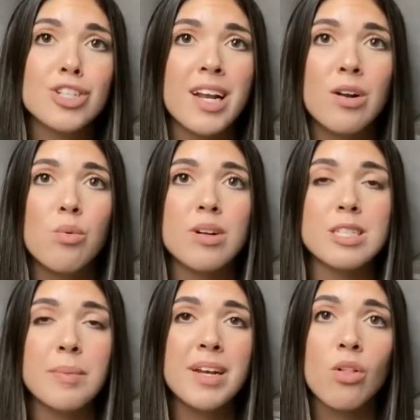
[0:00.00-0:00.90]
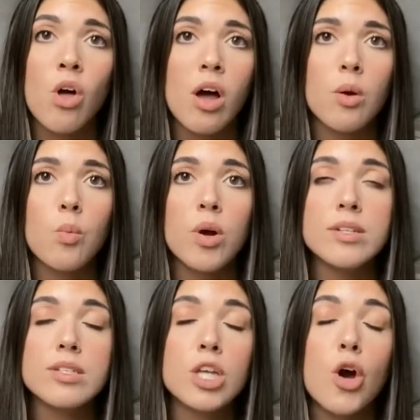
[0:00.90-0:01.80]
and I don't want to spend a lot on
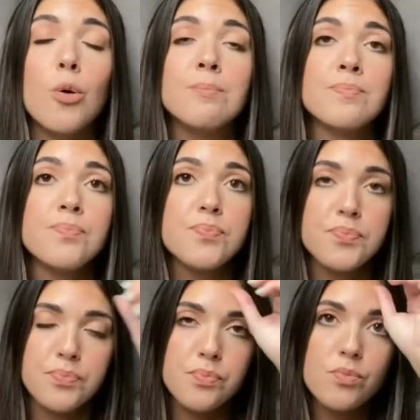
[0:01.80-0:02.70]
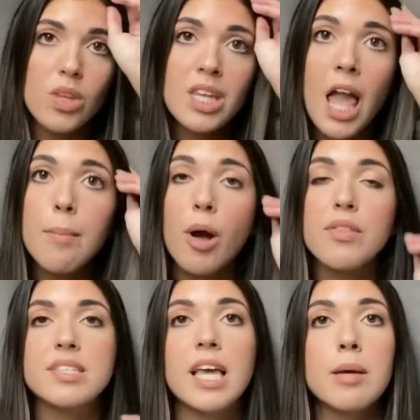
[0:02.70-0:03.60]
one, so I bought
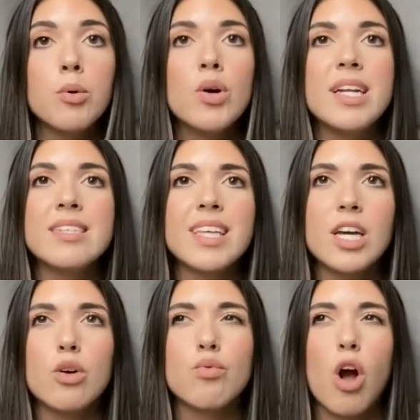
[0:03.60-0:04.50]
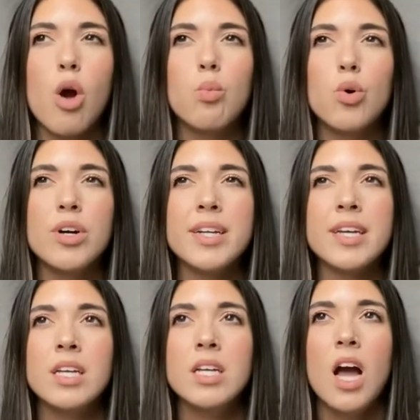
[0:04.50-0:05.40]
this table. It is like a raw
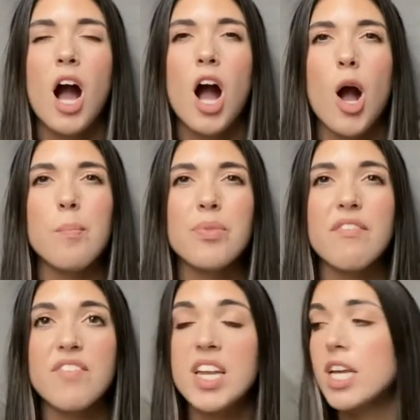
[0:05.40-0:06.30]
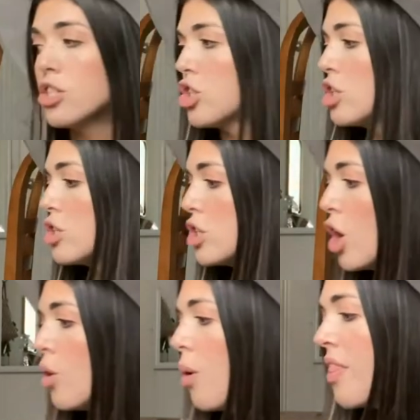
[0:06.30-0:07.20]
wood um, finish,
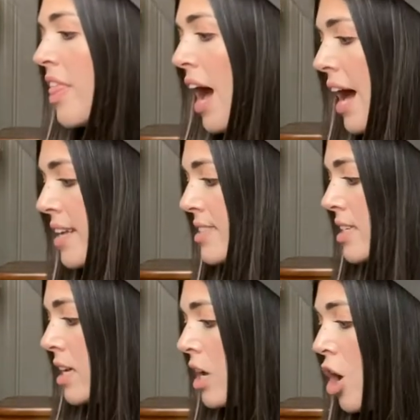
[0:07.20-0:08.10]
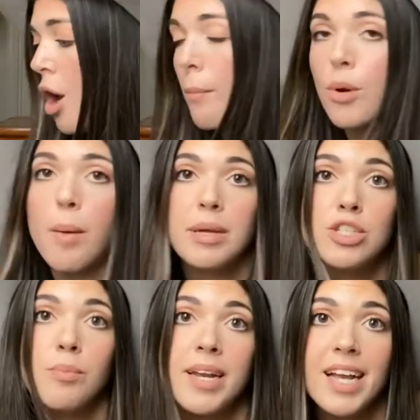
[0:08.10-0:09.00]
so that brought me
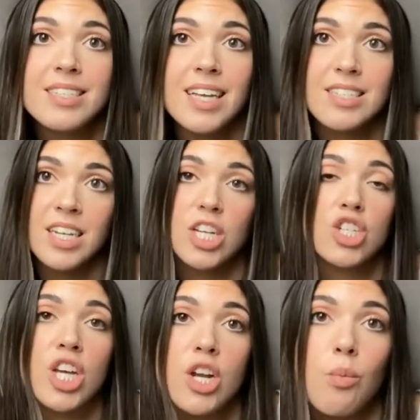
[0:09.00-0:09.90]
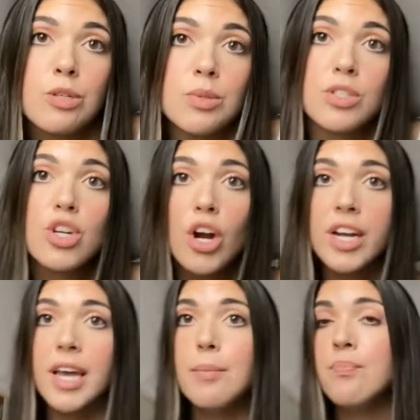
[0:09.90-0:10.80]
to my next destination, which was
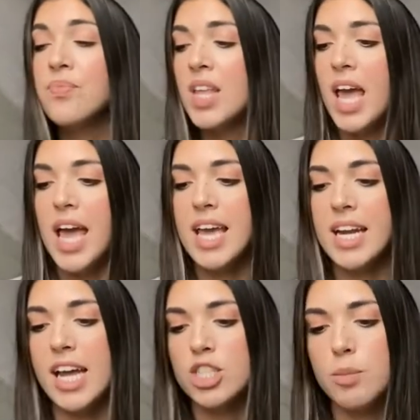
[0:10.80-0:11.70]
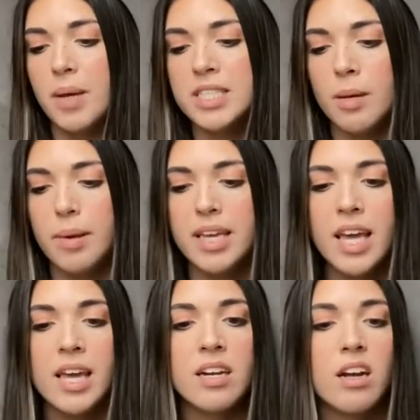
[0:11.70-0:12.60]
Target. And I just picked up a
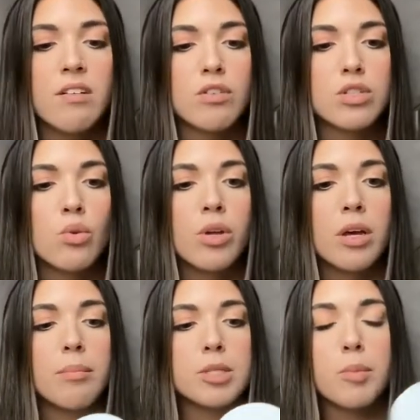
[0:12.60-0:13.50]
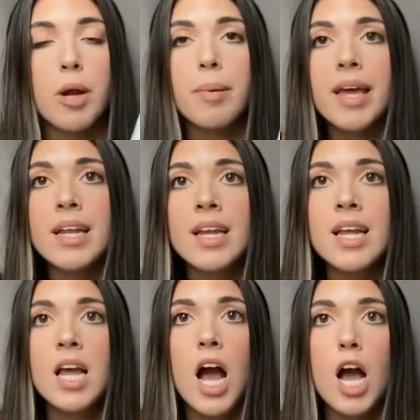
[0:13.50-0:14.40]
can of Rust-Oleum spray paint.
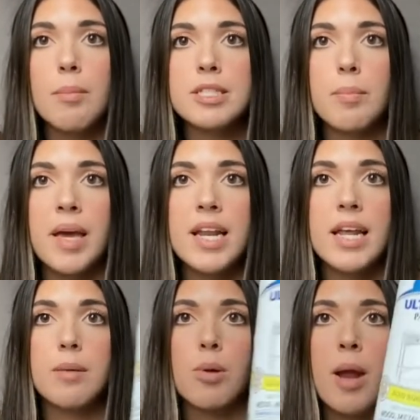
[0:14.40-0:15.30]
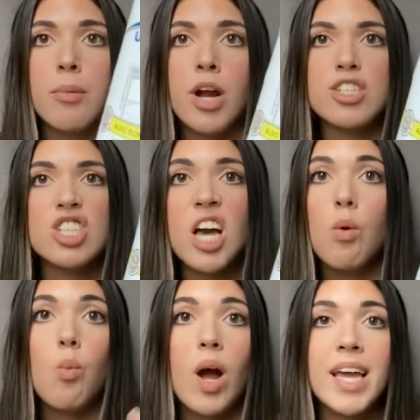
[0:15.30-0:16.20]
Um, it's a paint and a primer. I just
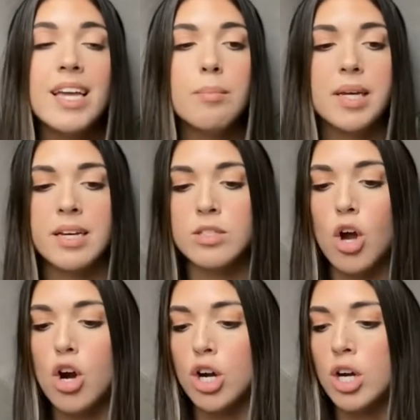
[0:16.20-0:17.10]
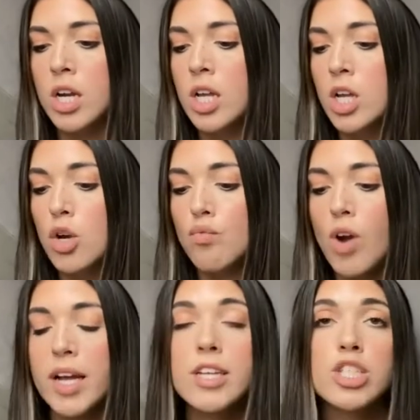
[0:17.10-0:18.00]
got white because our
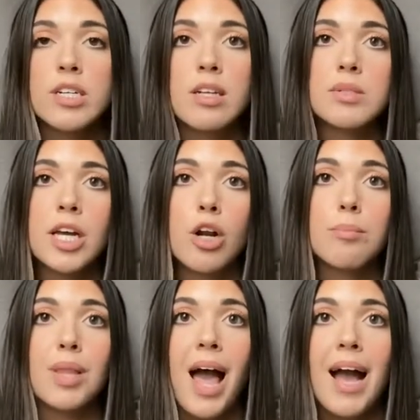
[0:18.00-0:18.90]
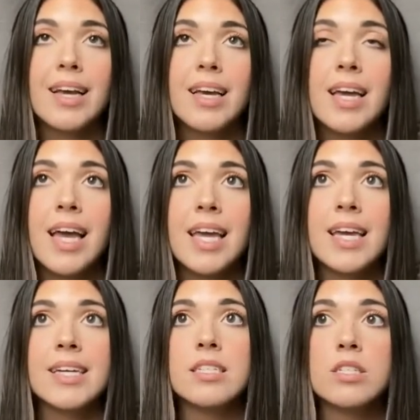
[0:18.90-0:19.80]
rocking chairs outside are black
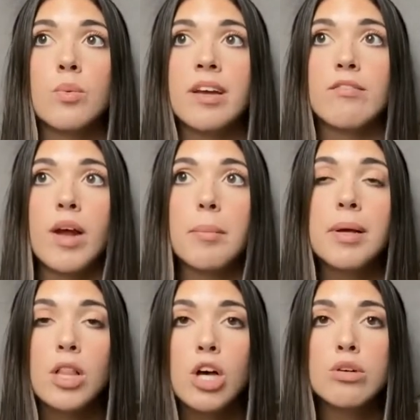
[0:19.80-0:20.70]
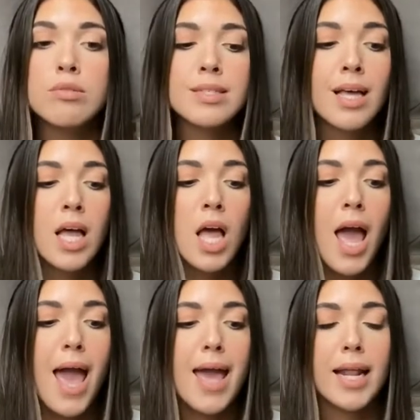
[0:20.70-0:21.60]
and we have red pillows.
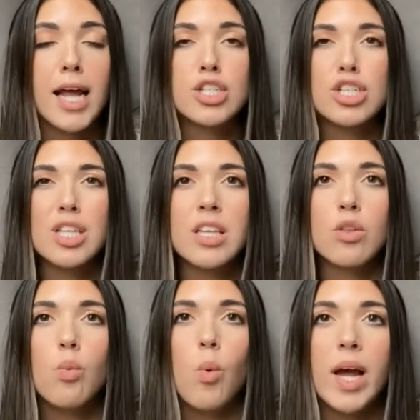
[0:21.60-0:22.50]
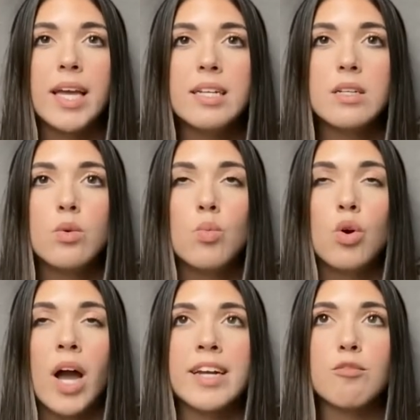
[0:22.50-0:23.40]
And I just think the white will
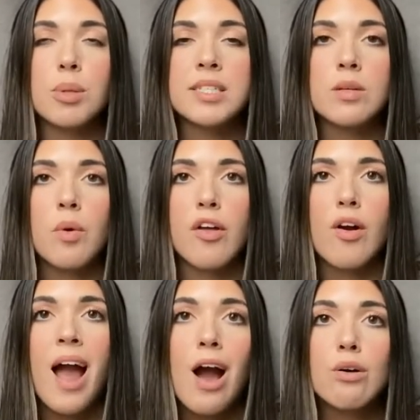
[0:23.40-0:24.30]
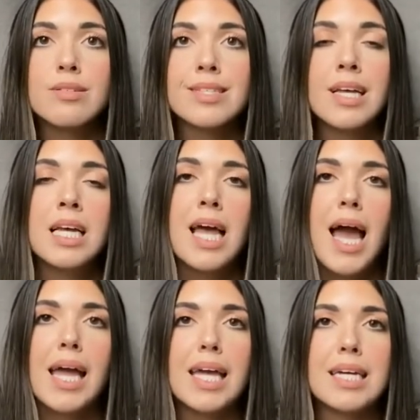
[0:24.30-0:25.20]
kind of blend in with our house.
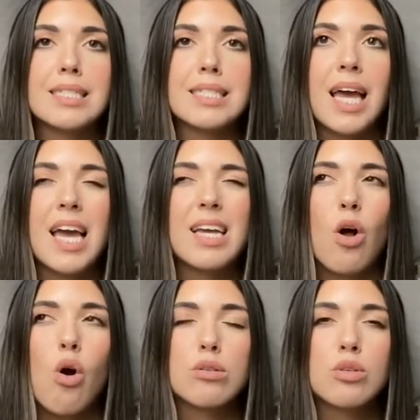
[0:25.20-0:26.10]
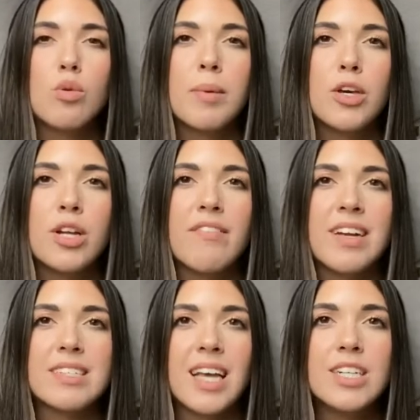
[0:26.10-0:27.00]
And it also will be good if I
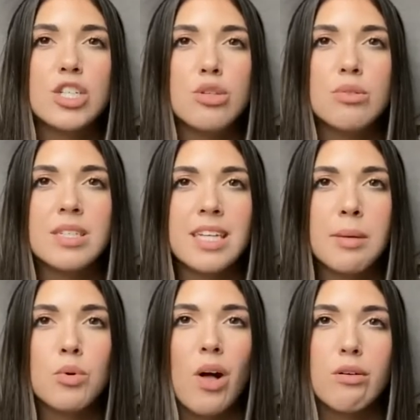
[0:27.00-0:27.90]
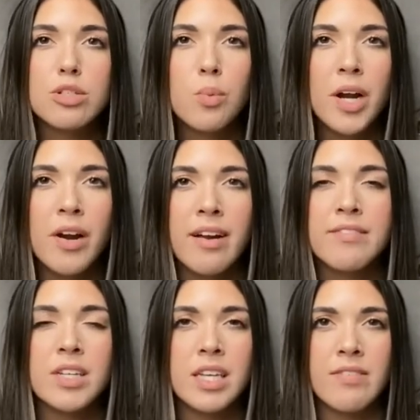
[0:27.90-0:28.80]
decide to use the table elsewhere. I
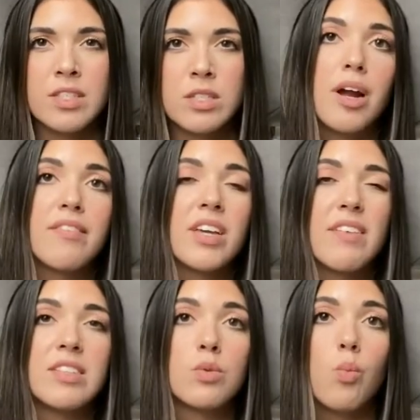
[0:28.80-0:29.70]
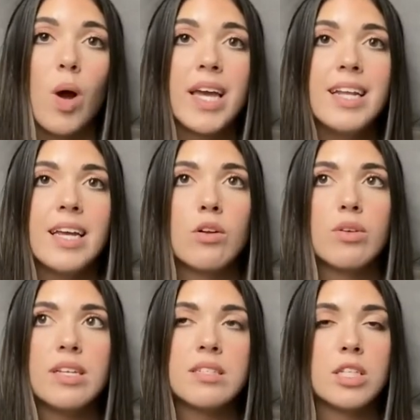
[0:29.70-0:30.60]
feel like if it's, I feel like if it's white, it'll
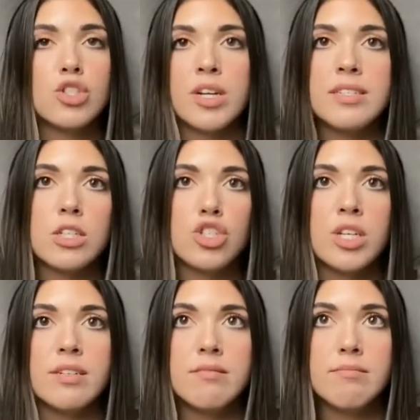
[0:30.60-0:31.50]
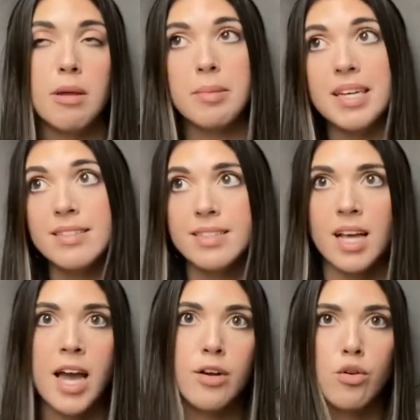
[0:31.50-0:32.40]
easily transition maybe
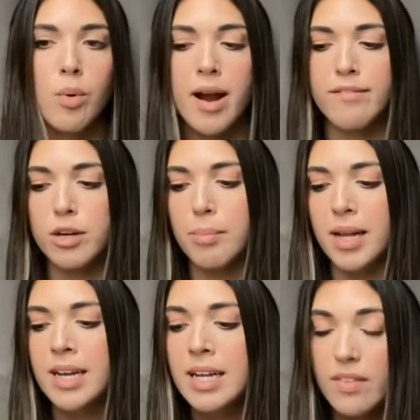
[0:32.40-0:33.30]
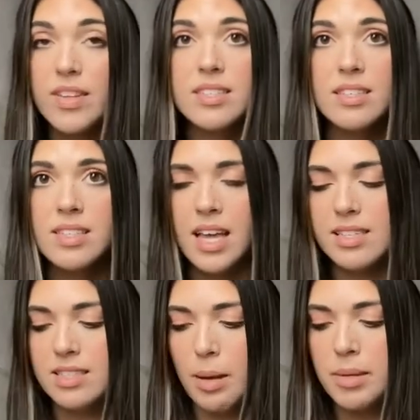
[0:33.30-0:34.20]
inside or wherever. But this is a
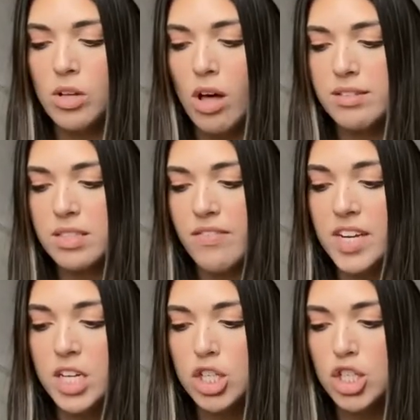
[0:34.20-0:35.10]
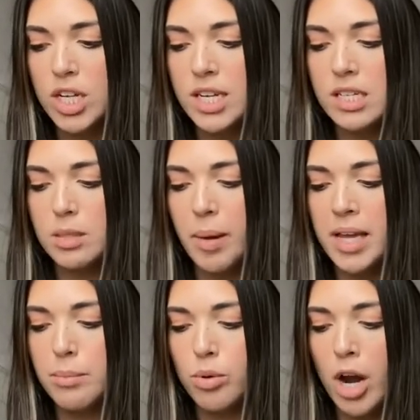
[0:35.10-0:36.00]
semi-gloss finish, and it is a
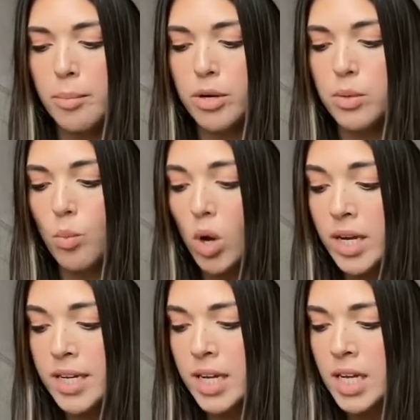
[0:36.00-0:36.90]
paint and primer in one.